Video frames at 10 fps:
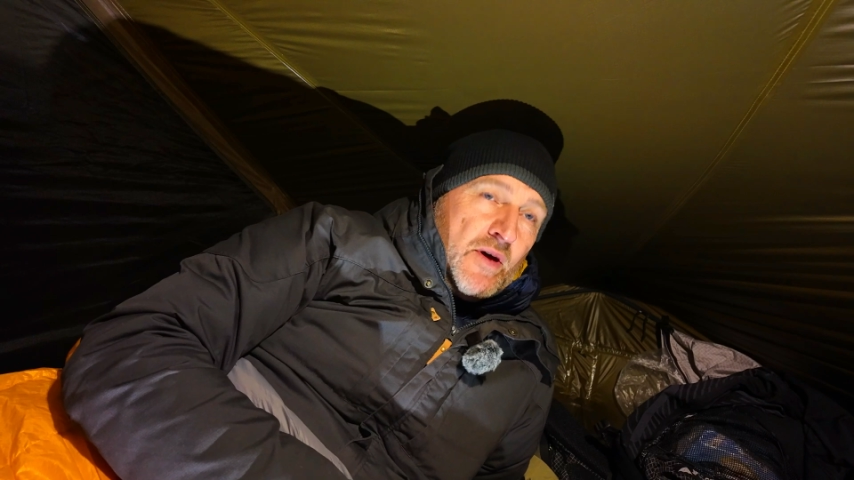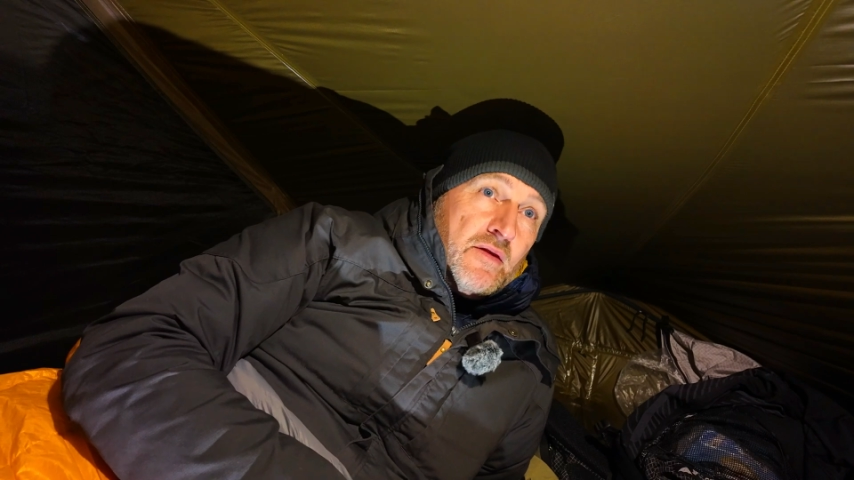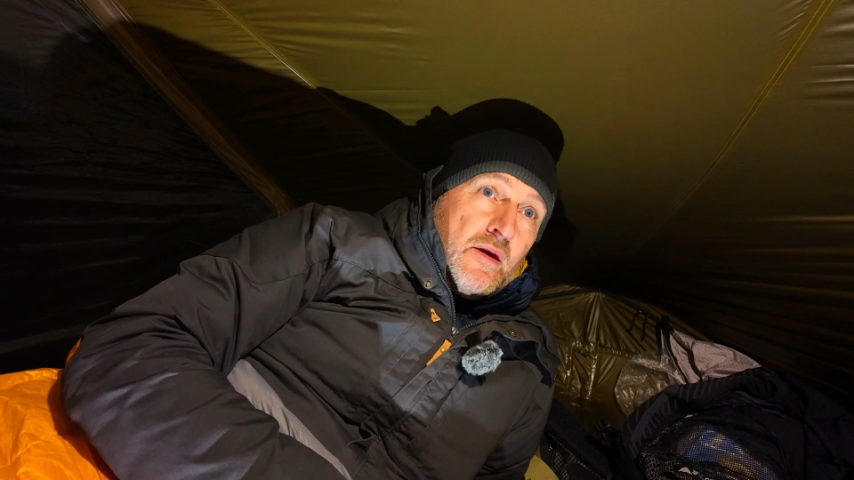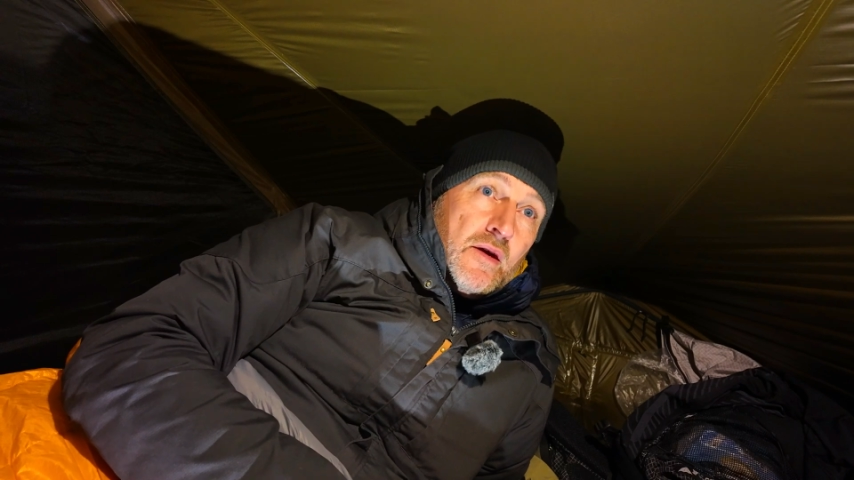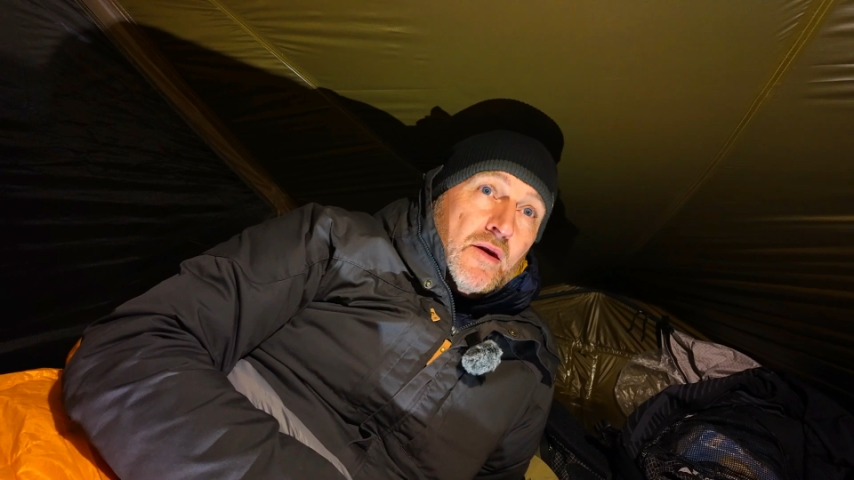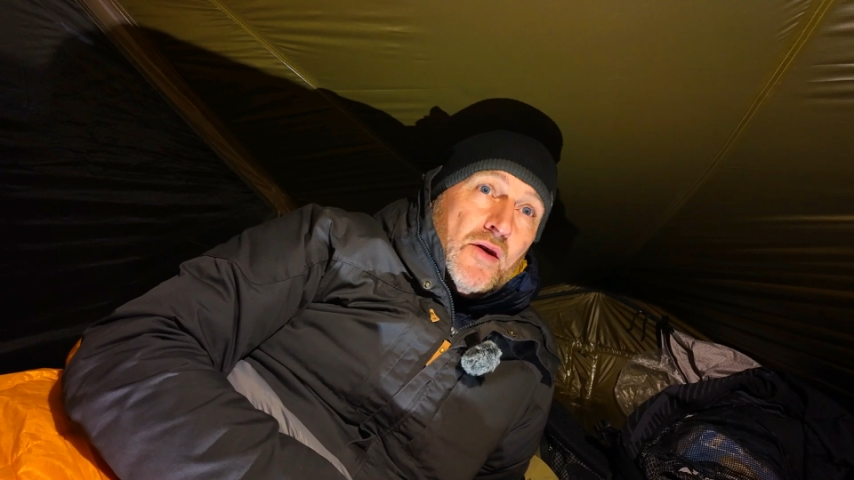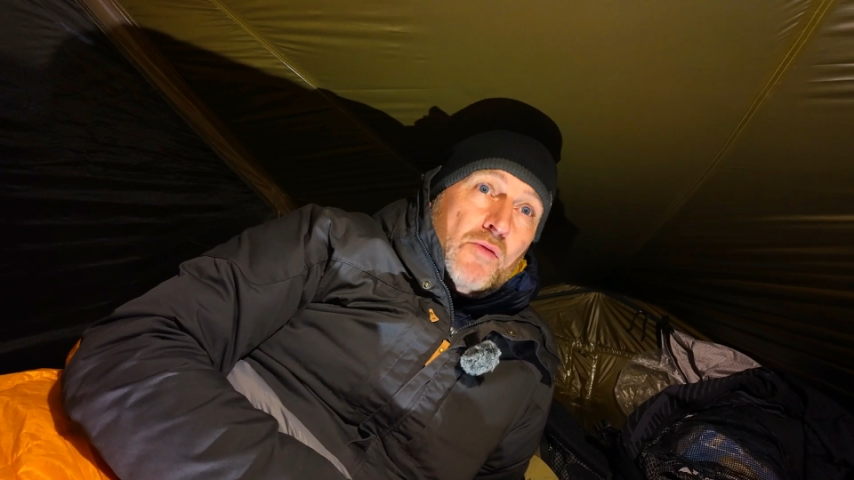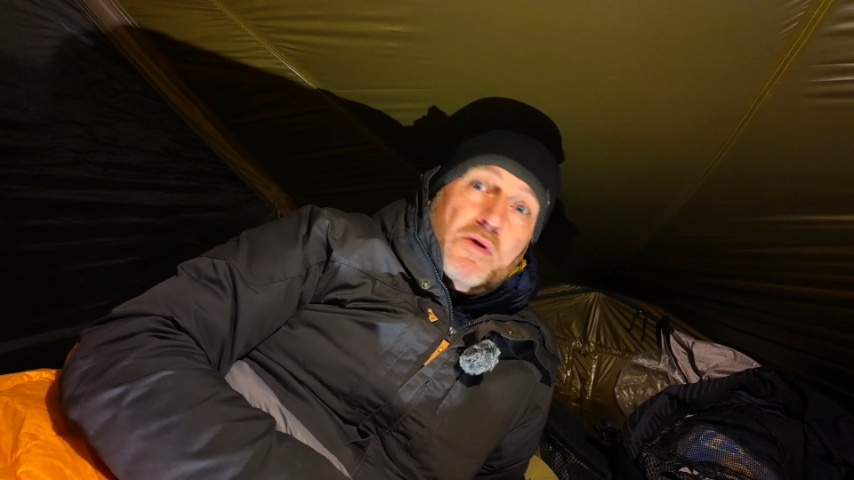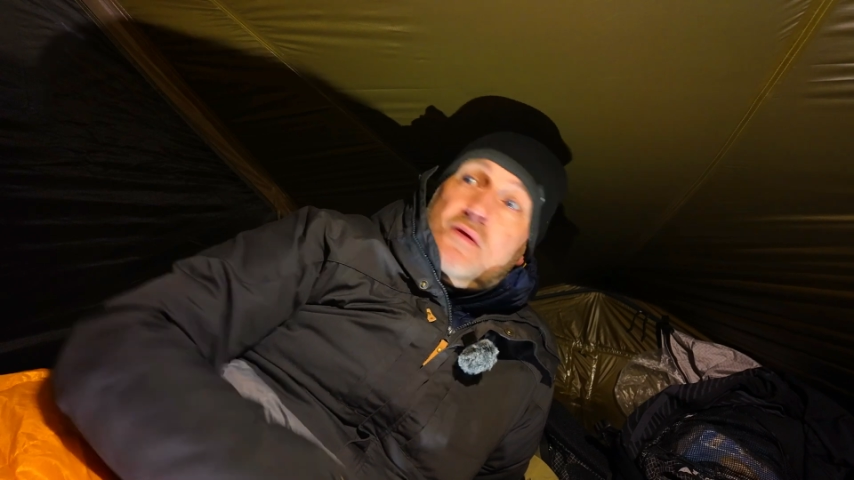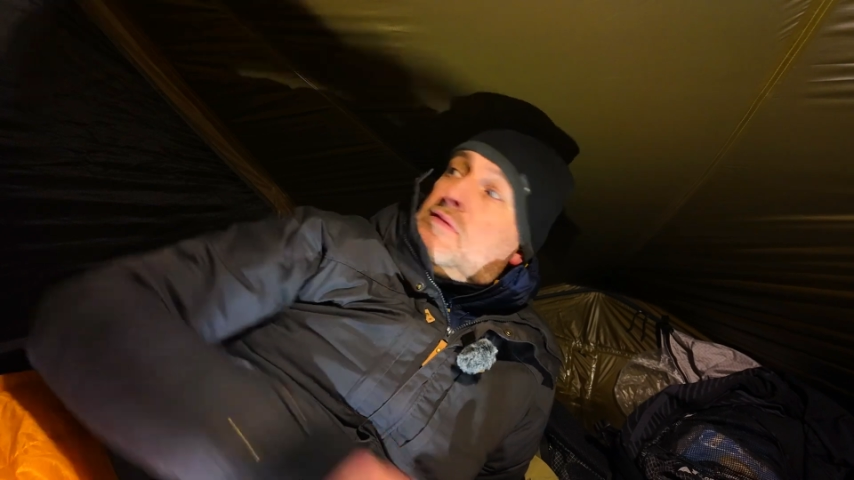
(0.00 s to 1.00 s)
I think
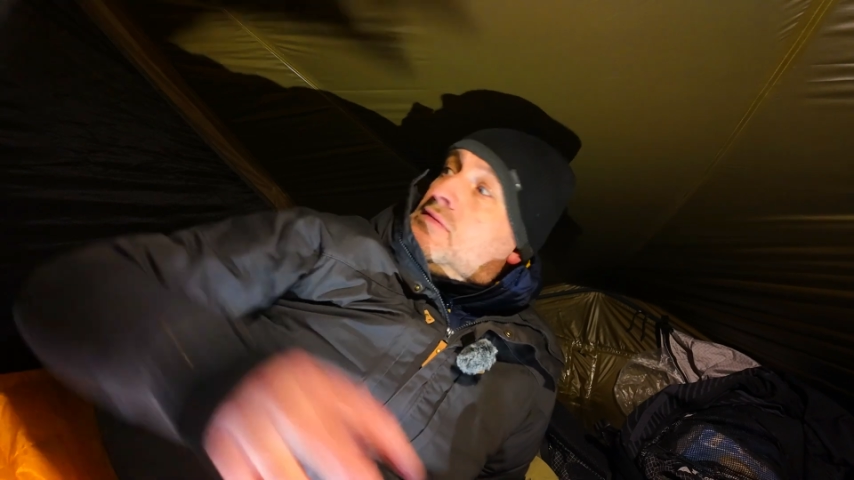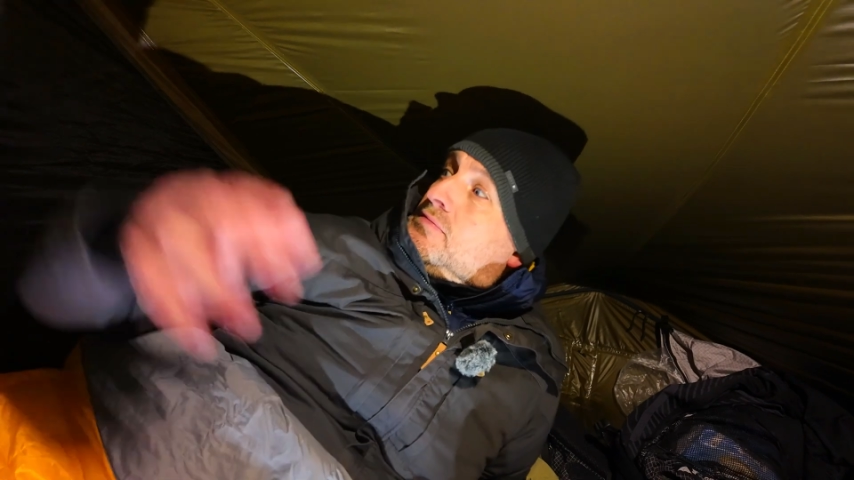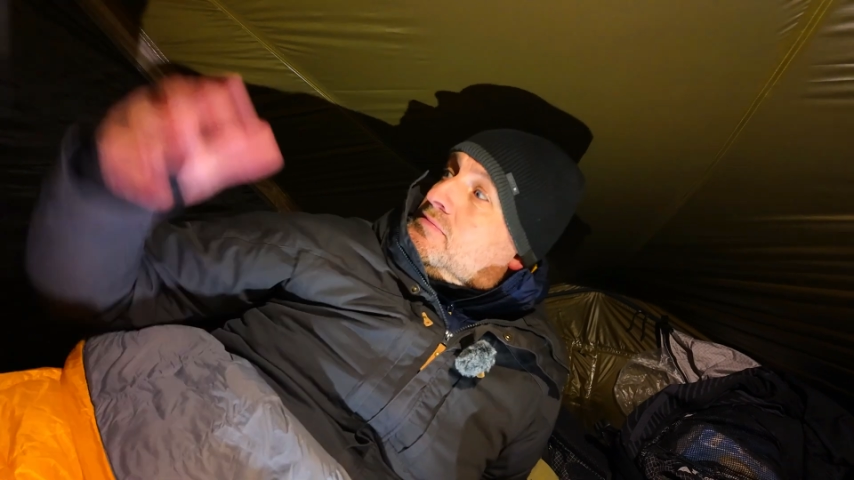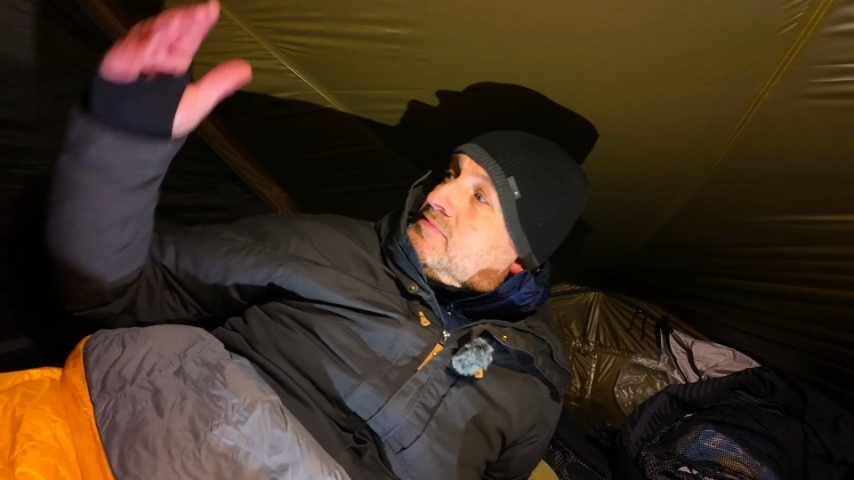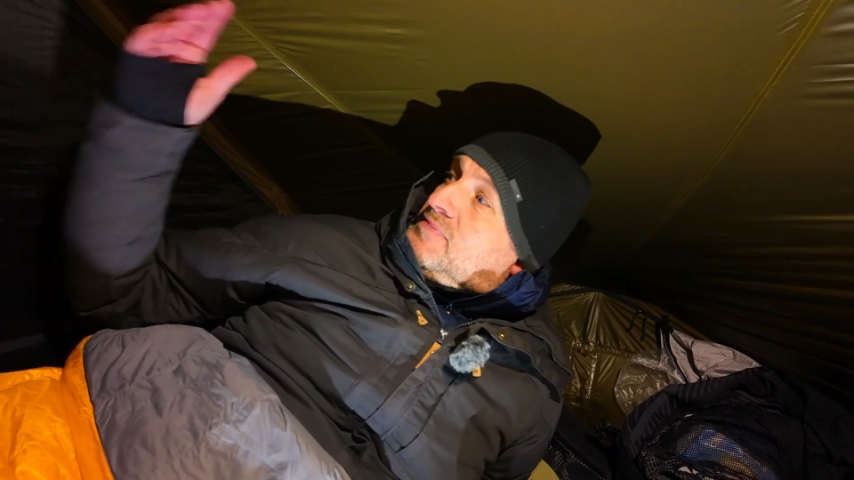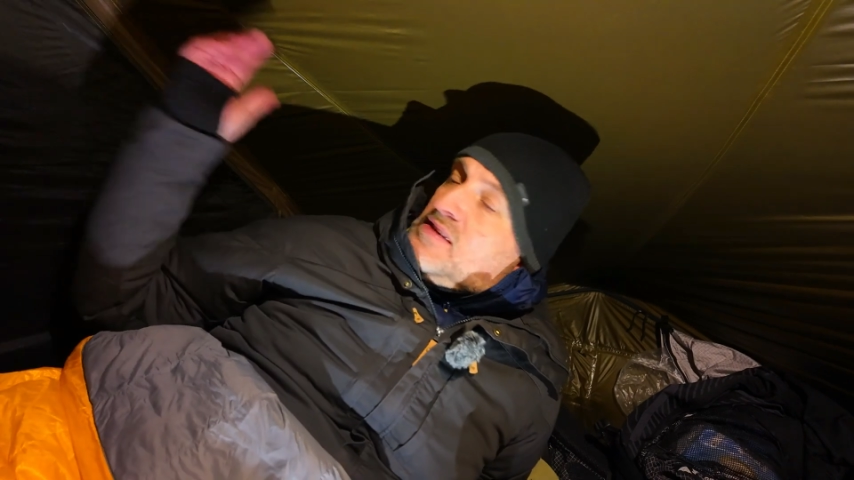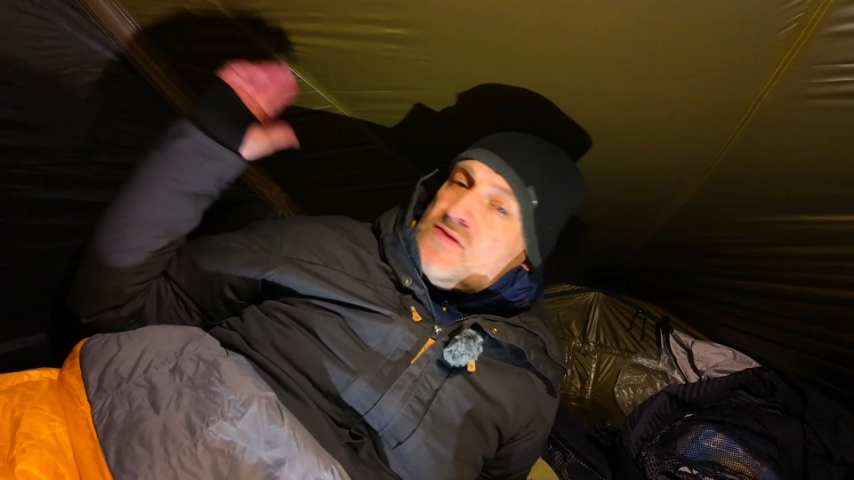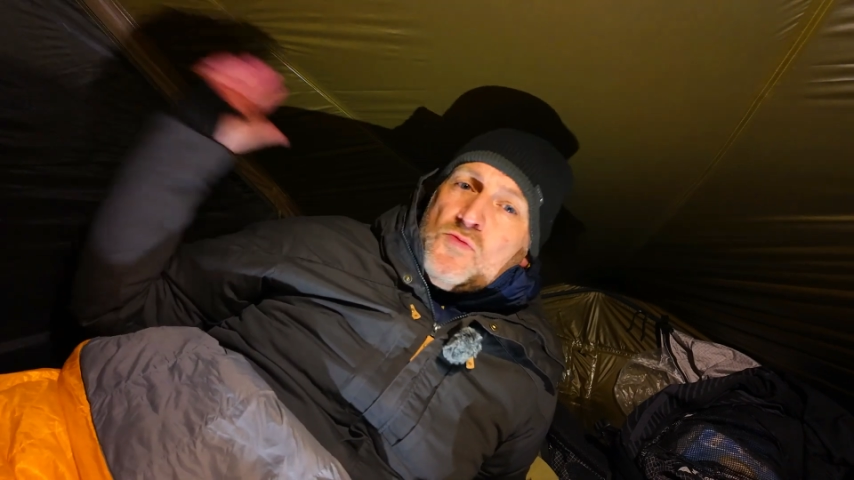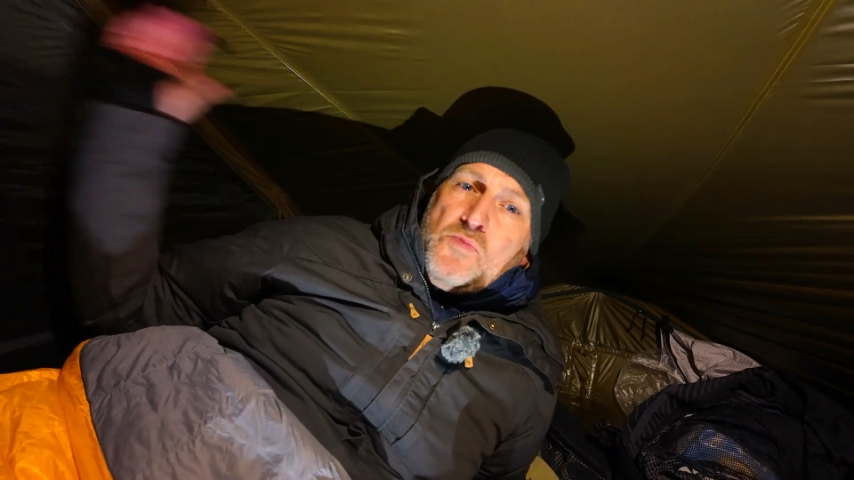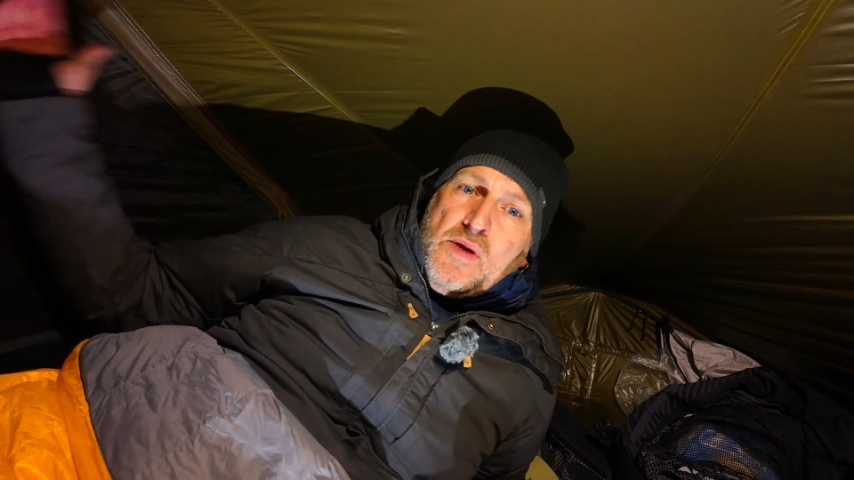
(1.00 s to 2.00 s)
with this
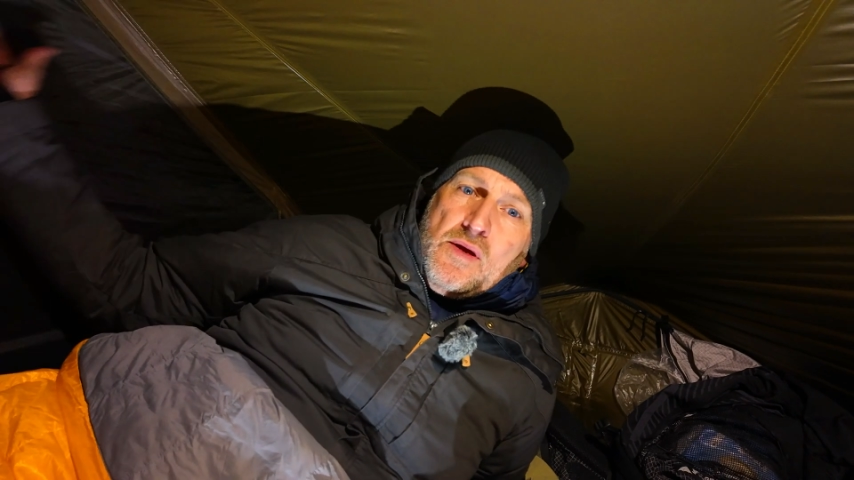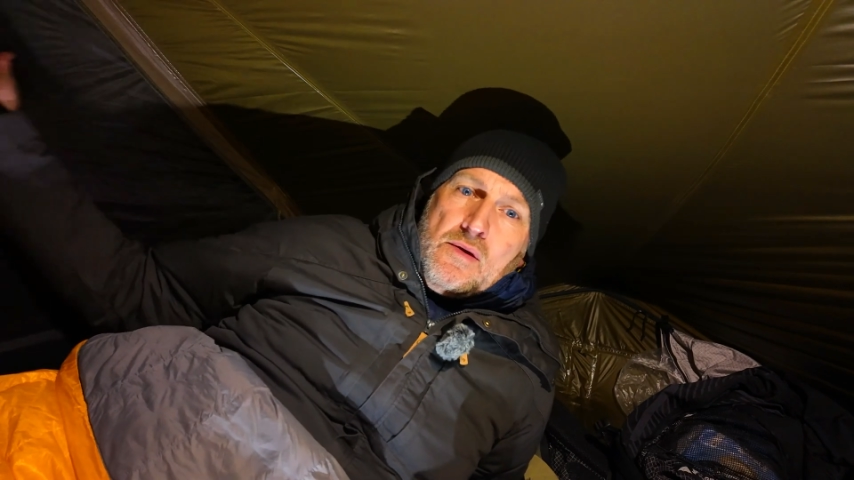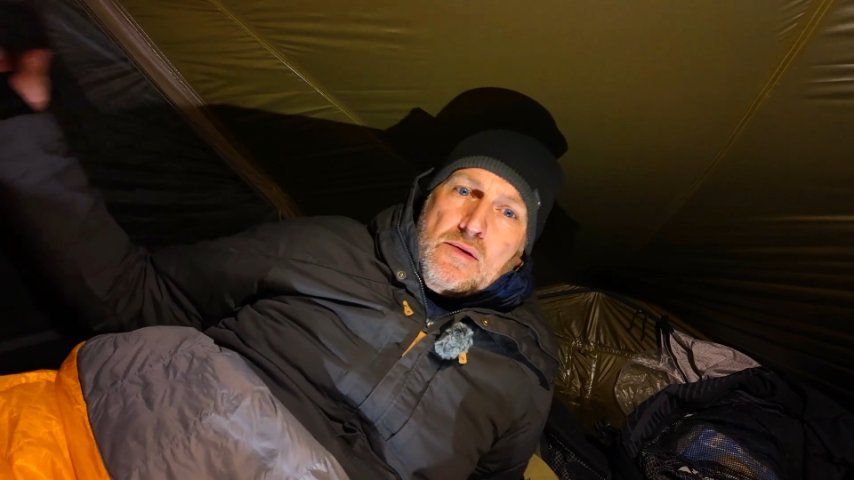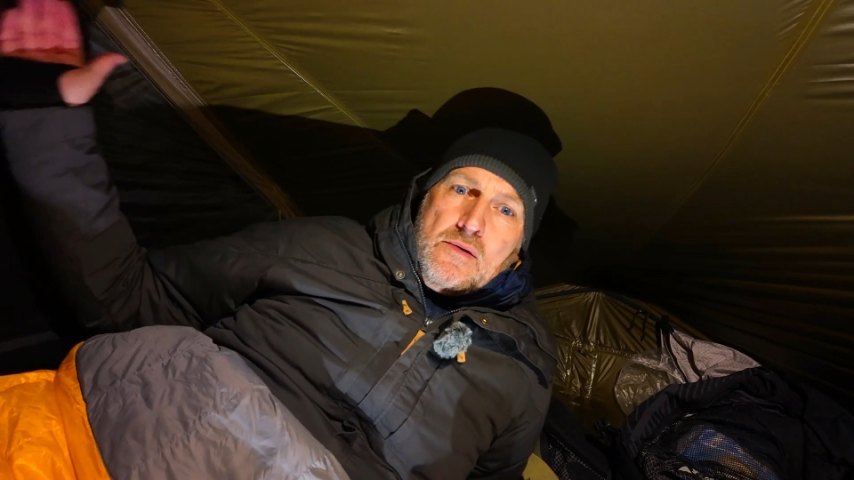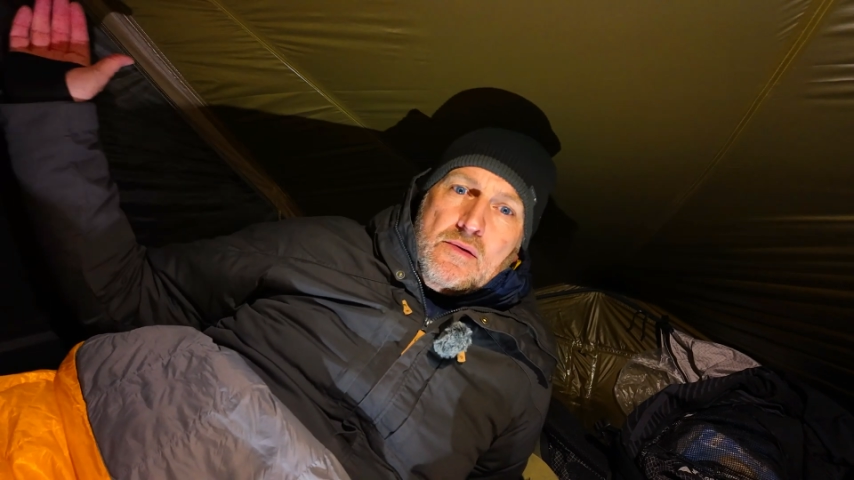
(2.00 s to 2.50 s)
all being